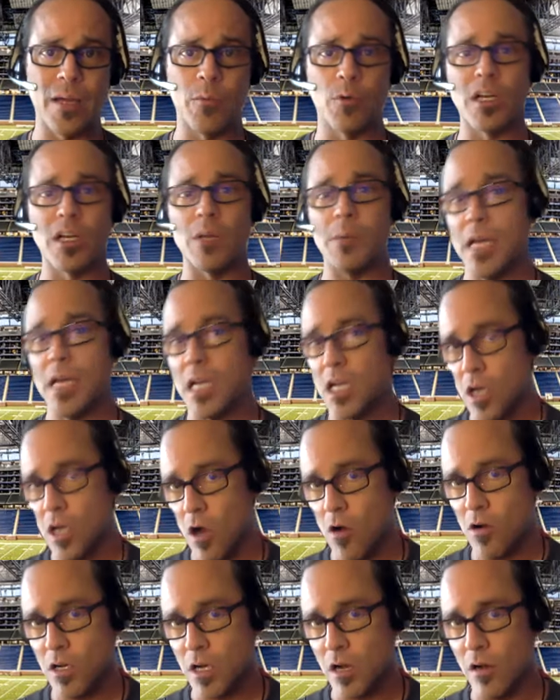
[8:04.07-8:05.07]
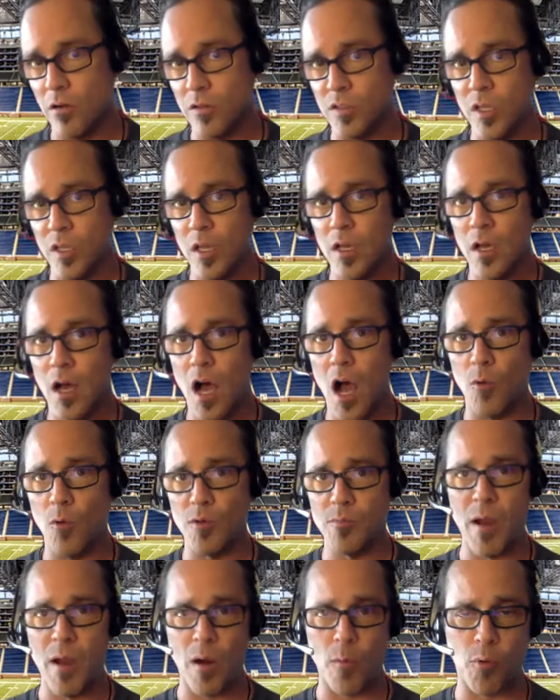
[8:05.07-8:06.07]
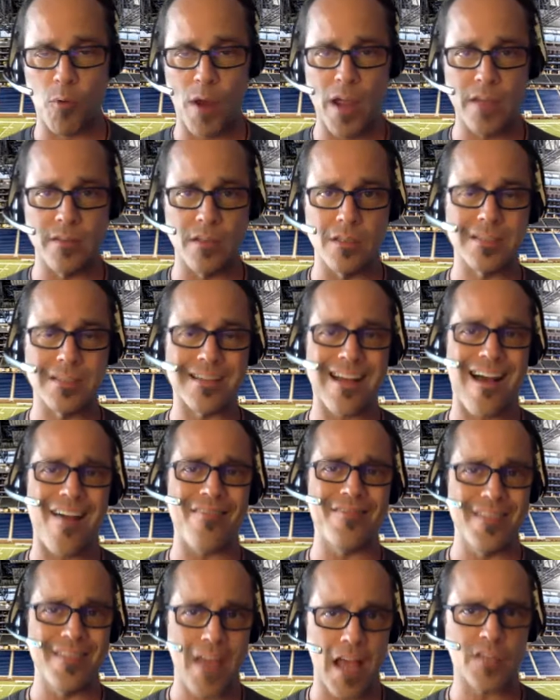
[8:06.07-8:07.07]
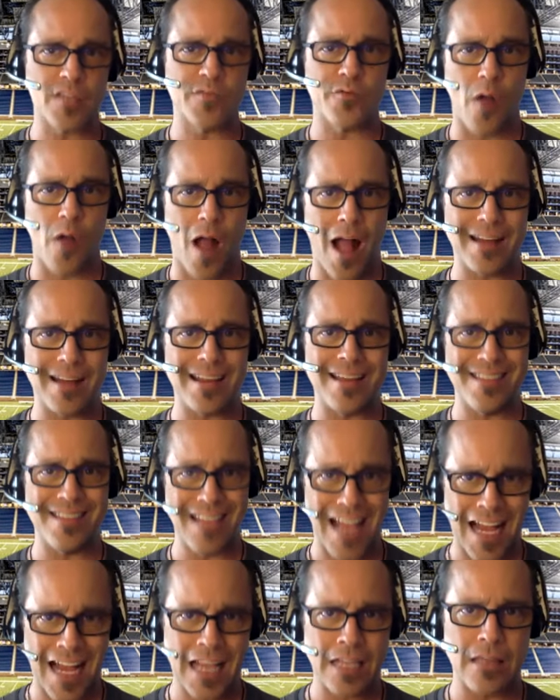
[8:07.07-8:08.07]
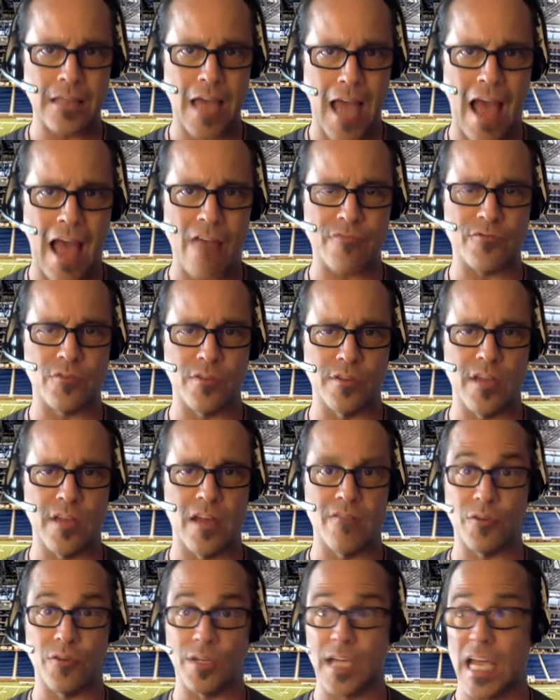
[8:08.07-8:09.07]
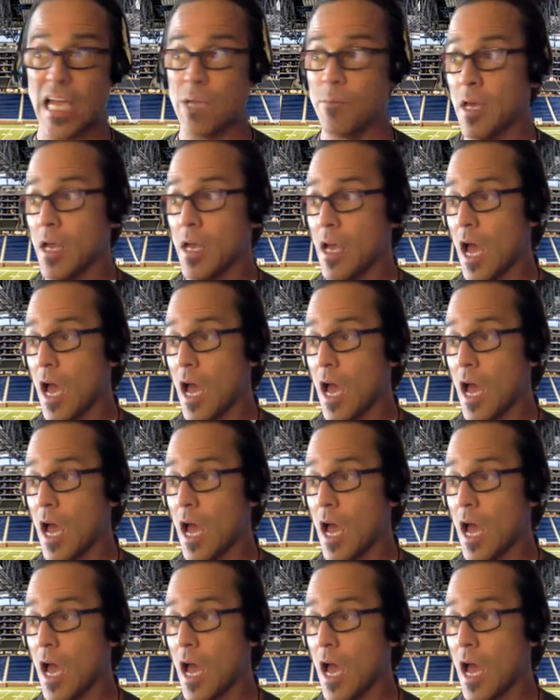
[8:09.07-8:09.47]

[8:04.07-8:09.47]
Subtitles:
And we're going to be at Coco's with Mayor Brandon Scott next Friday, the 8th, after the Denver game.